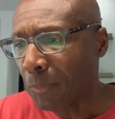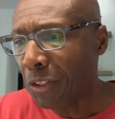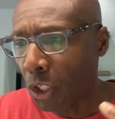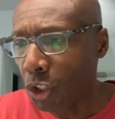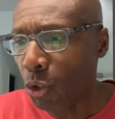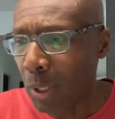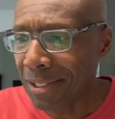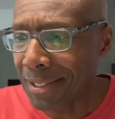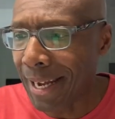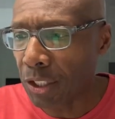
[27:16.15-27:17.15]
The
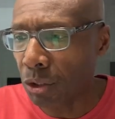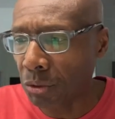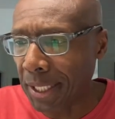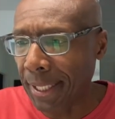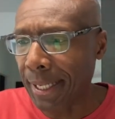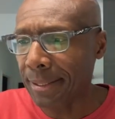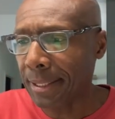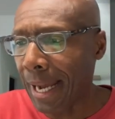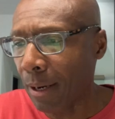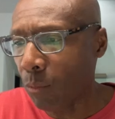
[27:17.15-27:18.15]
U.S. national debt has
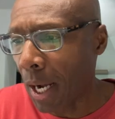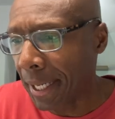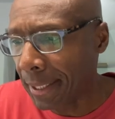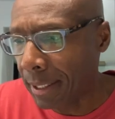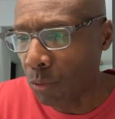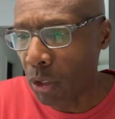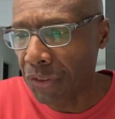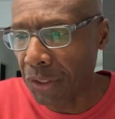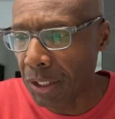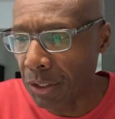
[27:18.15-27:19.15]
skyrocketed in
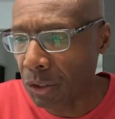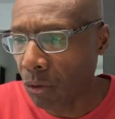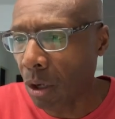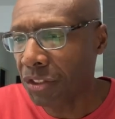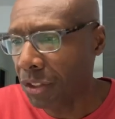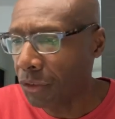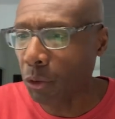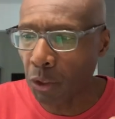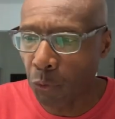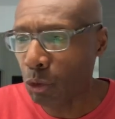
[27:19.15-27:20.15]
recent years, crossing the
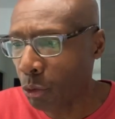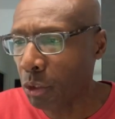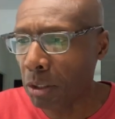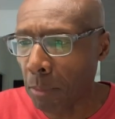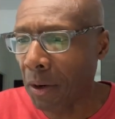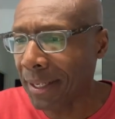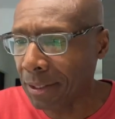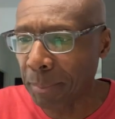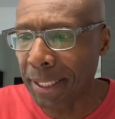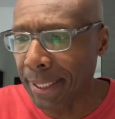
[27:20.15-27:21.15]
$34 trillion mark at
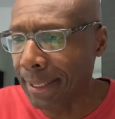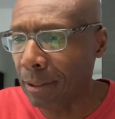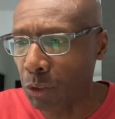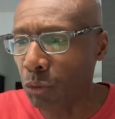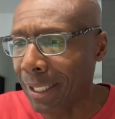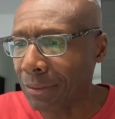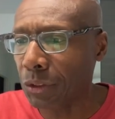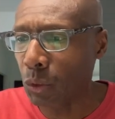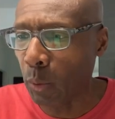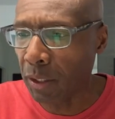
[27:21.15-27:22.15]
the beginning of
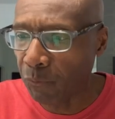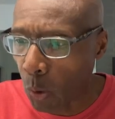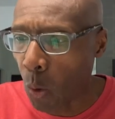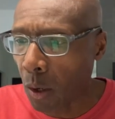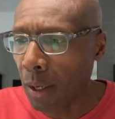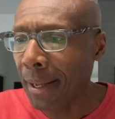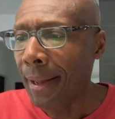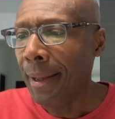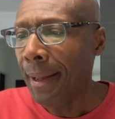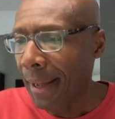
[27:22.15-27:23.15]
2024
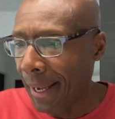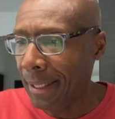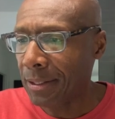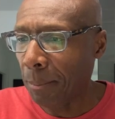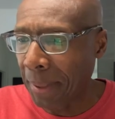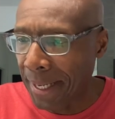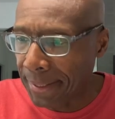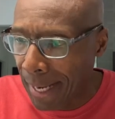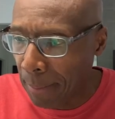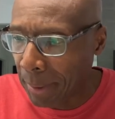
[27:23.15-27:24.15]
as the
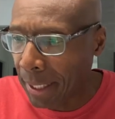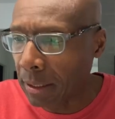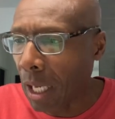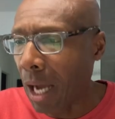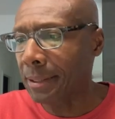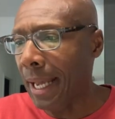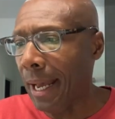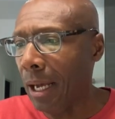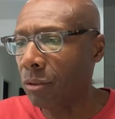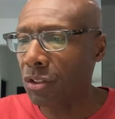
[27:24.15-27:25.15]
pandemic,
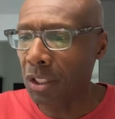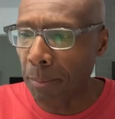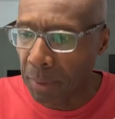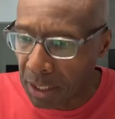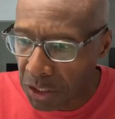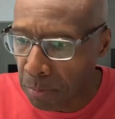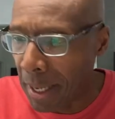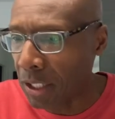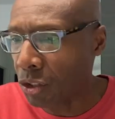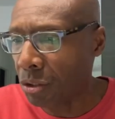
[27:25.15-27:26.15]
lockdown, stimulus
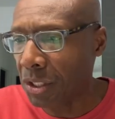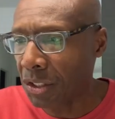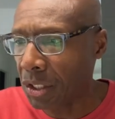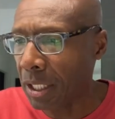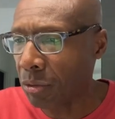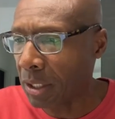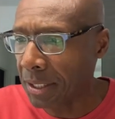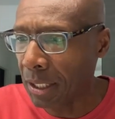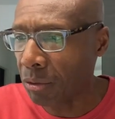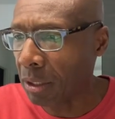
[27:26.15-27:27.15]
measures, et cetera, et
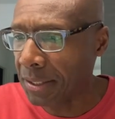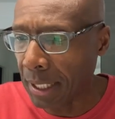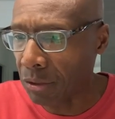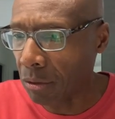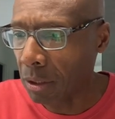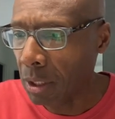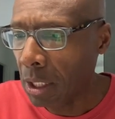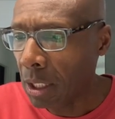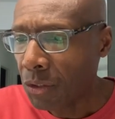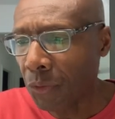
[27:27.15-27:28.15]
cetera, et cetera.
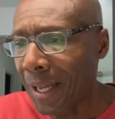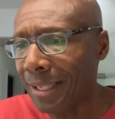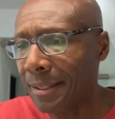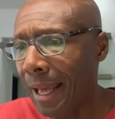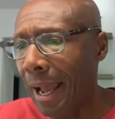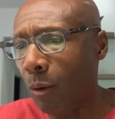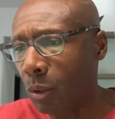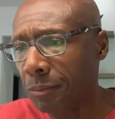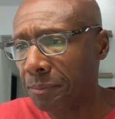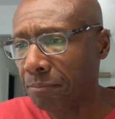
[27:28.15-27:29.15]
So that's that one.